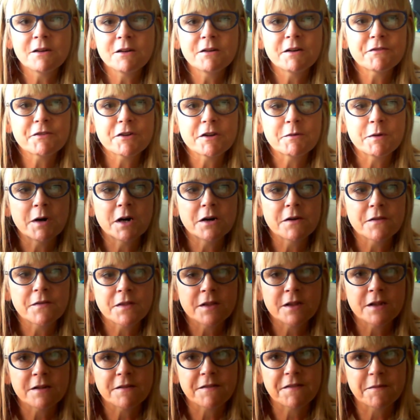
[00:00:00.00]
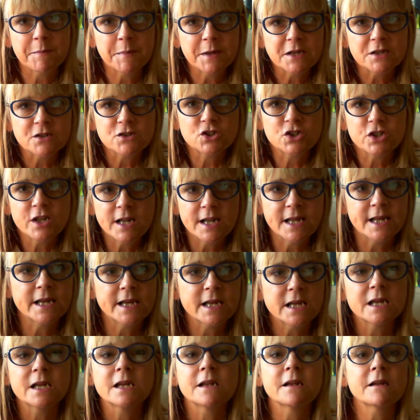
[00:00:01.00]
everyone, it's a bit
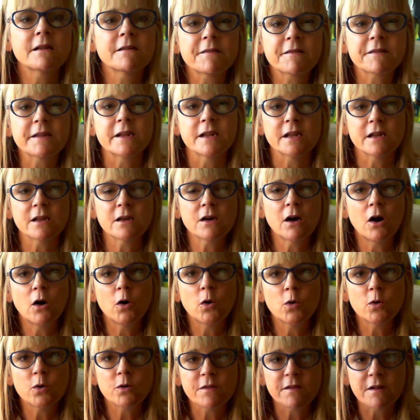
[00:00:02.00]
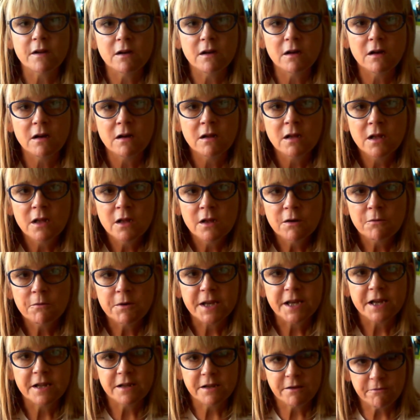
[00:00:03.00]
chilly, it's getting cold, we're
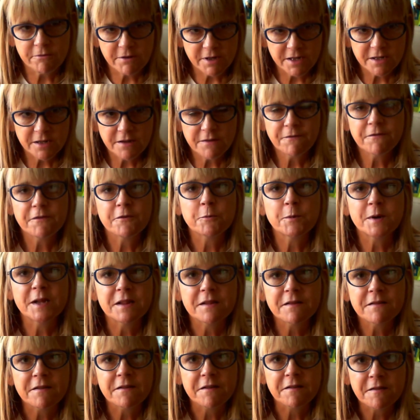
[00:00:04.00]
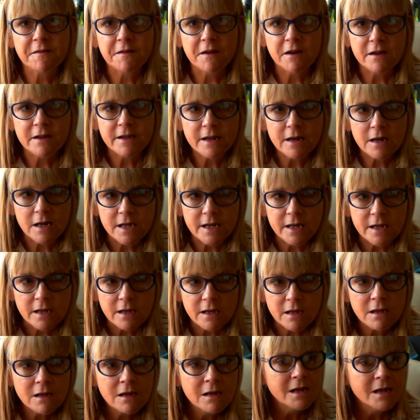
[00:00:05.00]
getting ready for winter
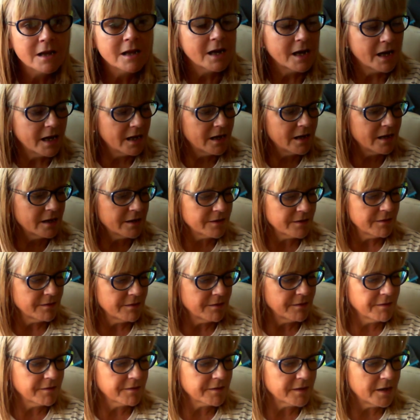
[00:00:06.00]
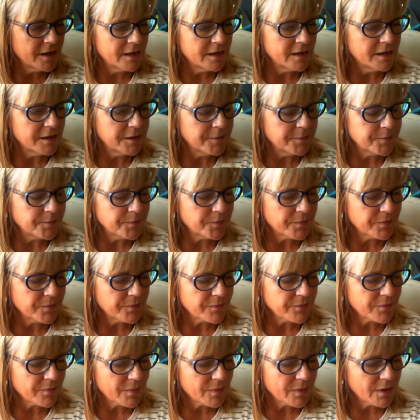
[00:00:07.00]
cycling, and the
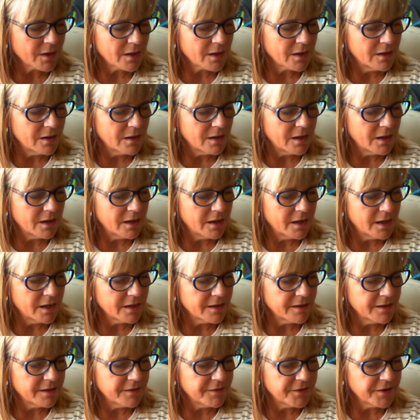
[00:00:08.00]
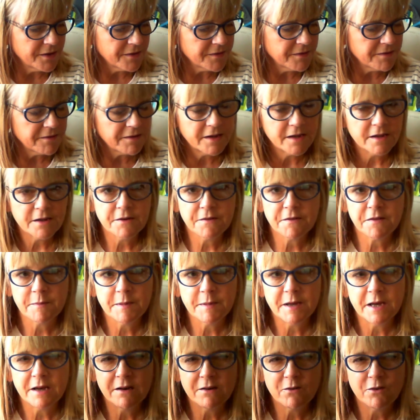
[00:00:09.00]
other day it was
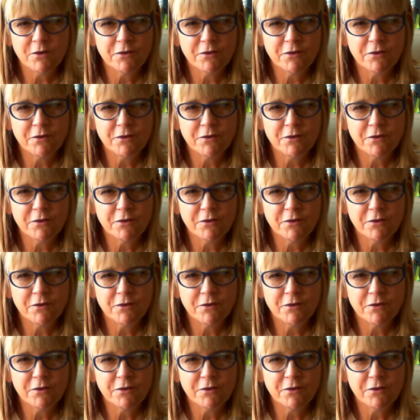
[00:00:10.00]
about